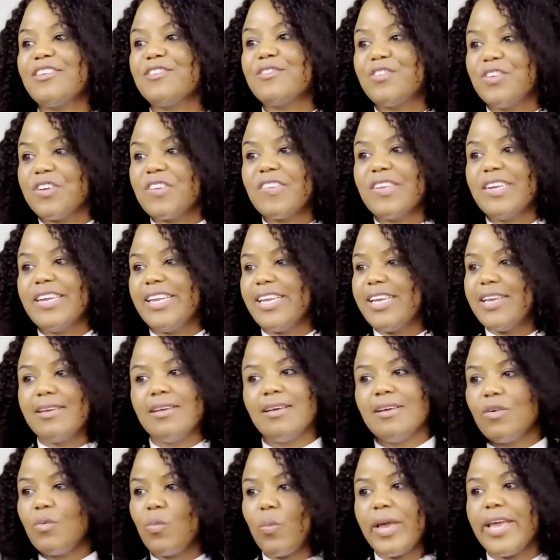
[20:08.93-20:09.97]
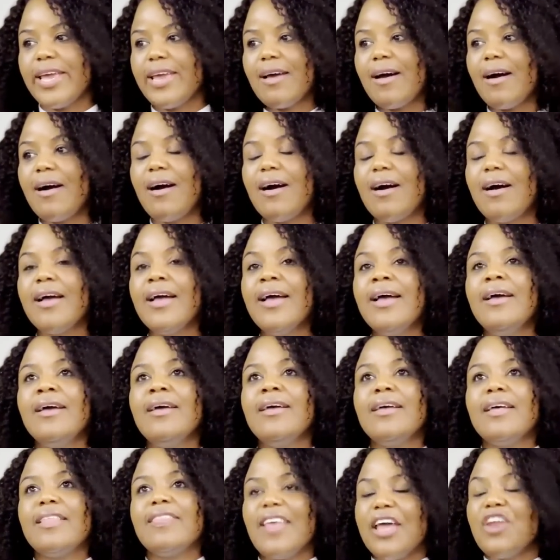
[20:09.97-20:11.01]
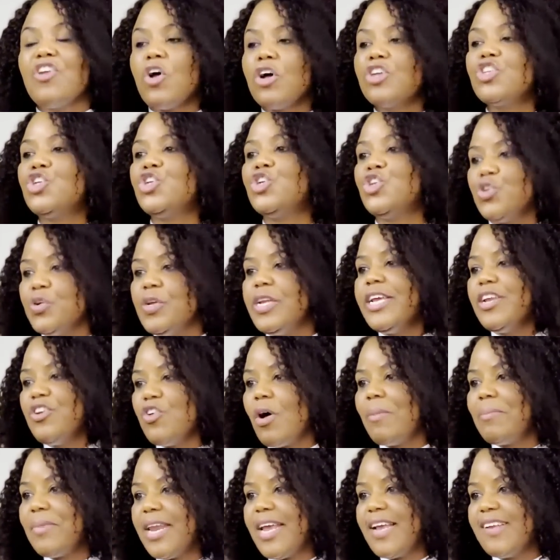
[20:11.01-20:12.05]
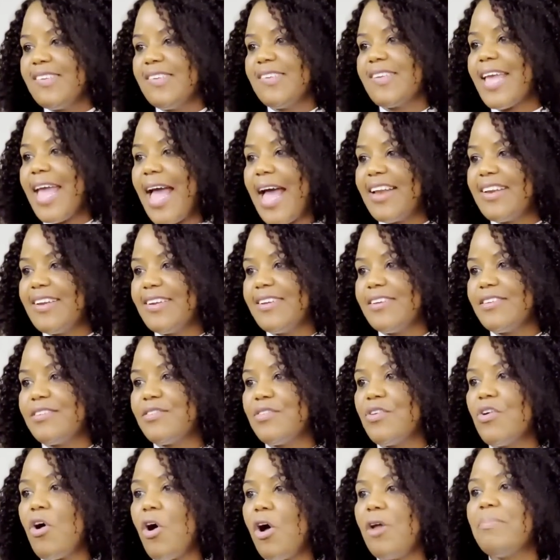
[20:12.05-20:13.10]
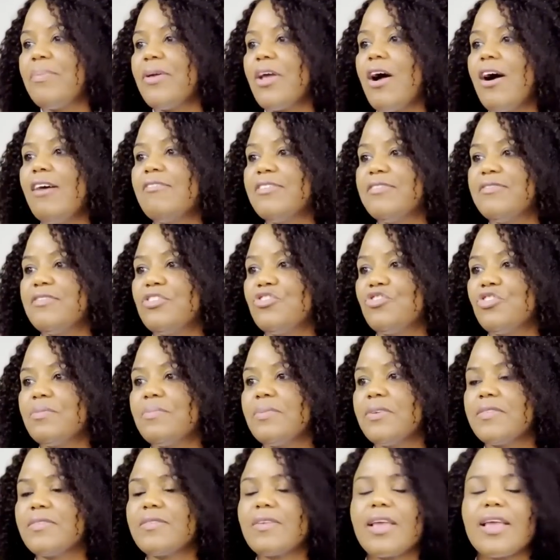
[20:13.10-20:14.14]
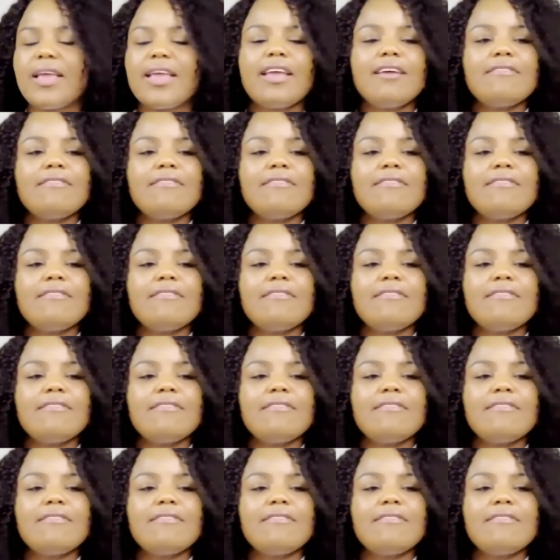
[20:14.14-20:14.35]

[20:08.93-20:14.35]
Certainly, we are, they're not duly nominated candidates on behalf of the CCC.